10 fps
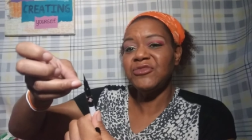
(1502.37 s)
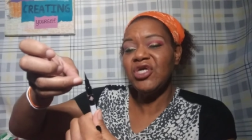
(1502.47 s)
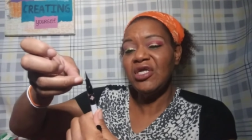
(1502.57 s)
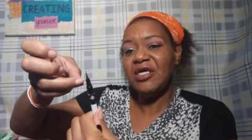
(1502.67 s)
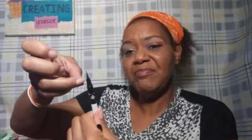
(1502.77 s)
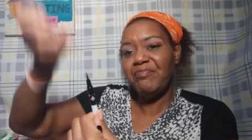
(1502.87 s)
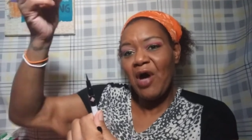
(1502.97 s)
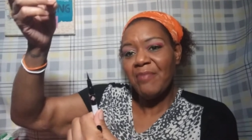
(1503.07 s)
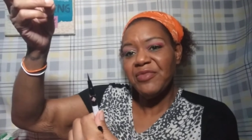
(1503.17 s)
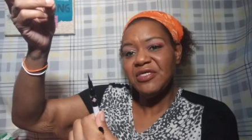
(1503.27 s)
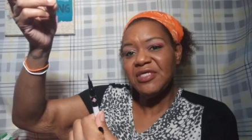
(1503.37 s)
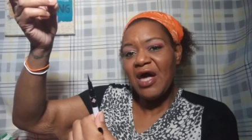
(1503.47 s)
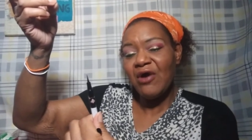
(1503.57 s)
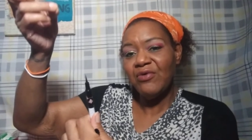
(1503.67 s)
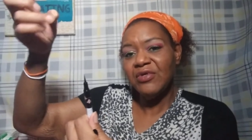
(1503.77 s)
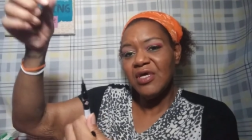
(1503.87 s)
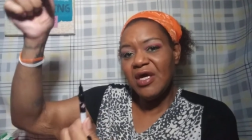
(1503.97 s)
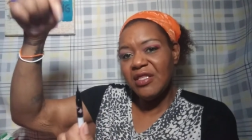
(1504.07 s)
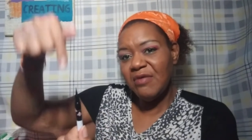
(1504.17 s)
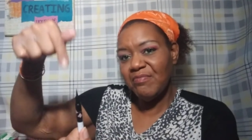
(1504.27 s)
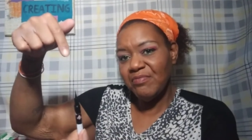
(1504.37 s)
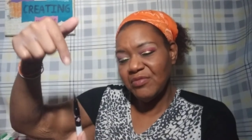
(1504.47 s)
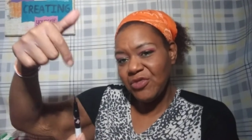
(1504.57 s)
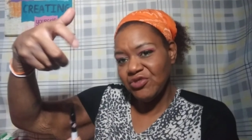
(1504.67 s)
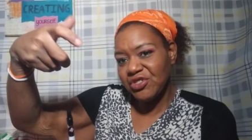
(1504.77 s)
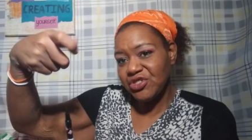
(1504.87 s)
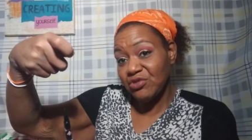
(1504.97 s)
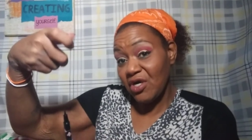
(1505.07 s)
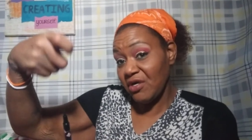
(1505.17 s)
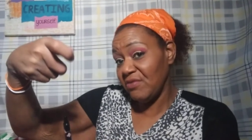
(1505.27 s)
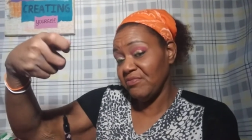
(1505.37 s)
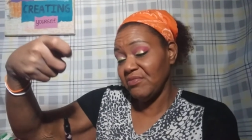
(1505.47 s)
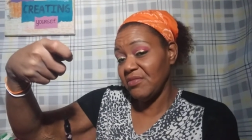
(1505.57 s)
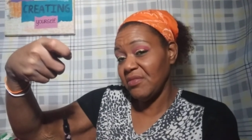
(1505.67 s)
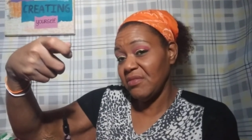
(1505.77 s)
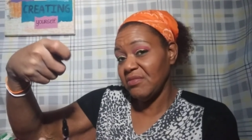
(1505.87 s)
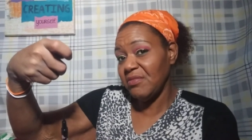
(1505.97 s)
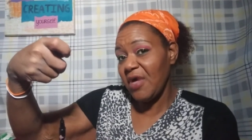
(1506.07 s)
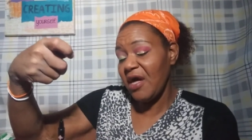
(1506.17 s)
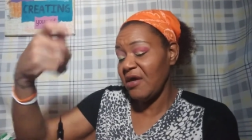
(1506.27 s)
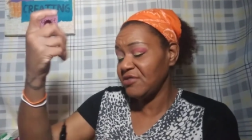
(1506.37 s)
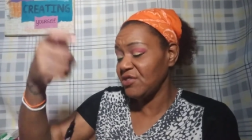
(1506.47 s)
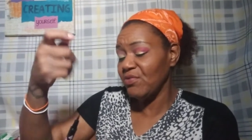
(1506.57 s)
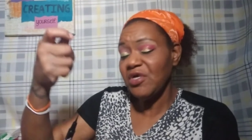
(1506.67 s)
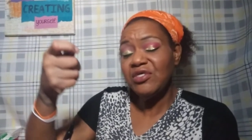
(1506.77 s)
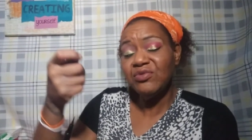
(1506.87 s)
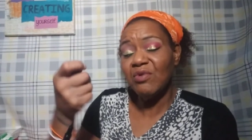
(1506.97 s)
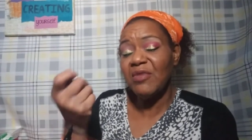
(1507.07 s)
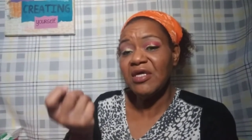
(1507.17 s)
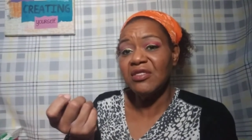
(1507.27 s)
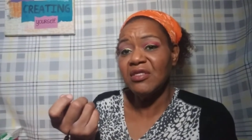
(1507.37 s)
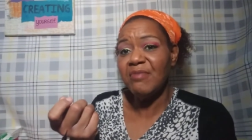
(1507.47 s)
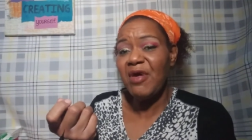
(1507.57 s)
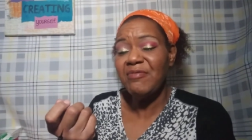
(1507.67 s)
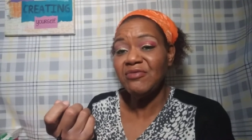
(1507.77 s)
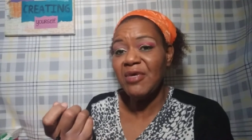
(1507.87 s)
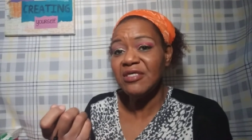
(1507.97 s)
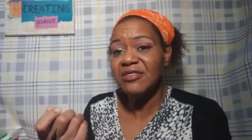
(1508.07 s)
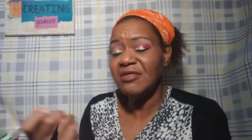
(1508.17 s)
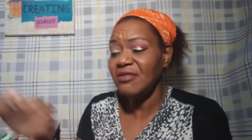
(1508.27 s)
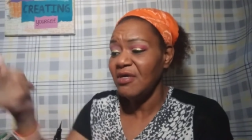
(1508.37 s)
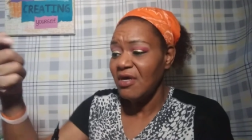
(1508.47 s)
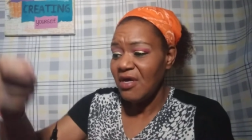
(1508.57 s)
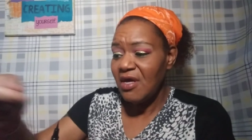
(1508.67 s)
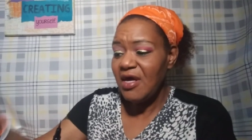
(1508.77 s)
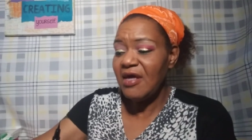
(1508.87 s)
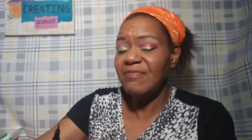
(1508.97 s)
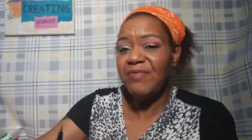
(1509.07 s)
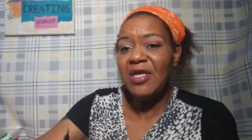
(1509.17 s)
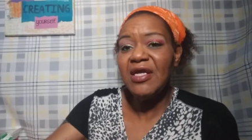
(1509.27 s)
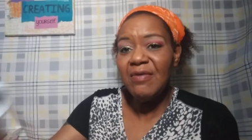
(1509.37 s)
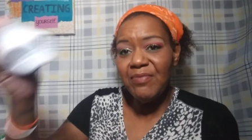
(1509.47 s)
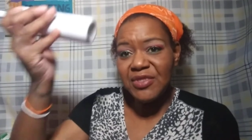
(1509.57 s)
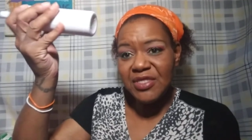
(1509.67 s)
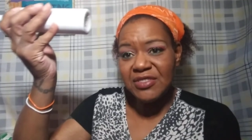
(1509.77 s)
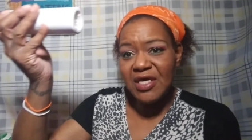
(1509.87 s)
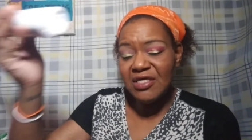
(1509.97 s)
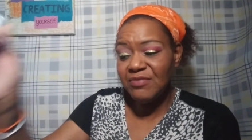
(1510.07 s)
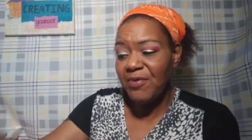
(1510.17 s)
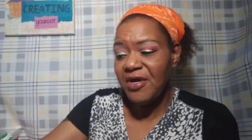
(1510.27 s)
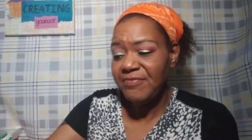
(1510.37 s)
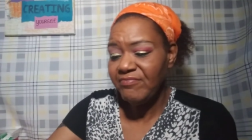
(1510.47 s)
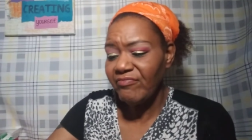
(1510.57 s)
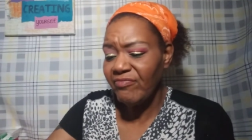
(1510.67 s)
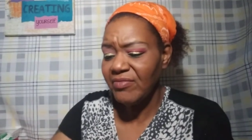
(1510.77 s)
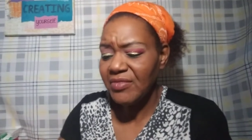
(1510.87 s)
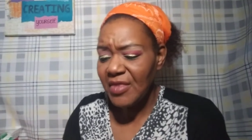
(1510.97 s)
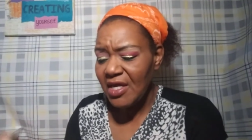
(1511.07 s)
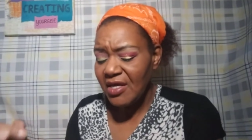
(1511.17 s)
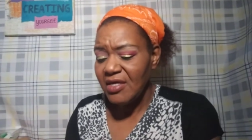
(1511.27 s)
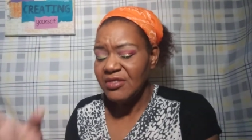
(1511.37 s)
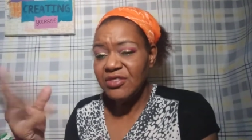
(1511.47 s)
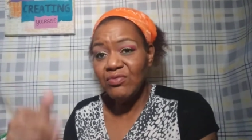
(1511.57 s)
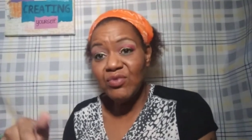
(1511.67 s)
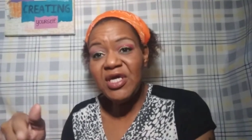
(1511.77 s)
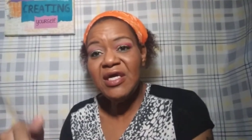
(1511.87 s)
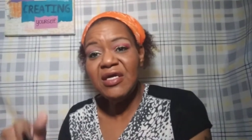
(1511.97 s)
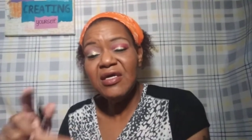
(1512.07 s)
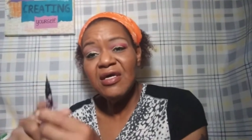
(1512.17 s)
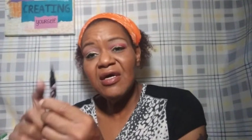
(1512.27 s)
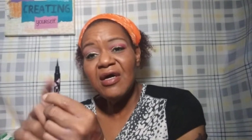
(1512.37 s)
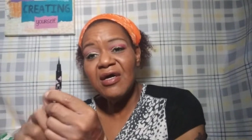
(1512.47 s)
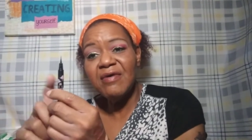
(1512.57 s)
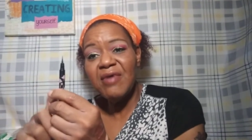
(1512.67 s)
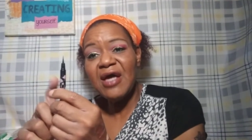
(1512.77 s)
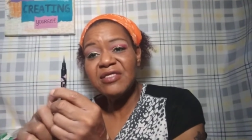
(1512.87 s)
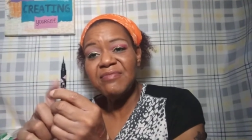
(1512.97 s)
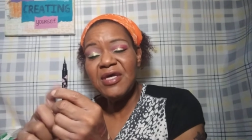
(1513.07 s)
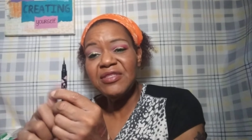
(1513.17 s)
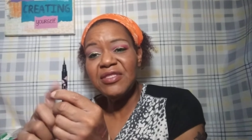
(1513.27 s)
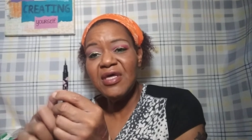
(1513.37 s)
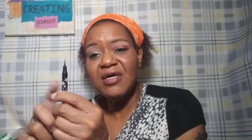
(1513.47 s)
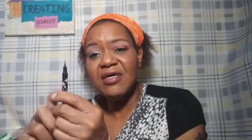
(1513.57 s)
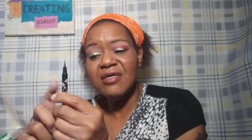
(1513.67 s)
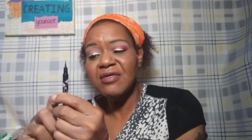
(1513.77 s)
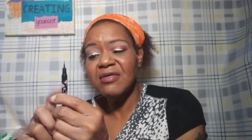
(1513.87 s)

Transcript: gently pop this out and then use a, uh, a syringe from like the baby's medicine and fill it up with the setting spray to re-activate uh, the,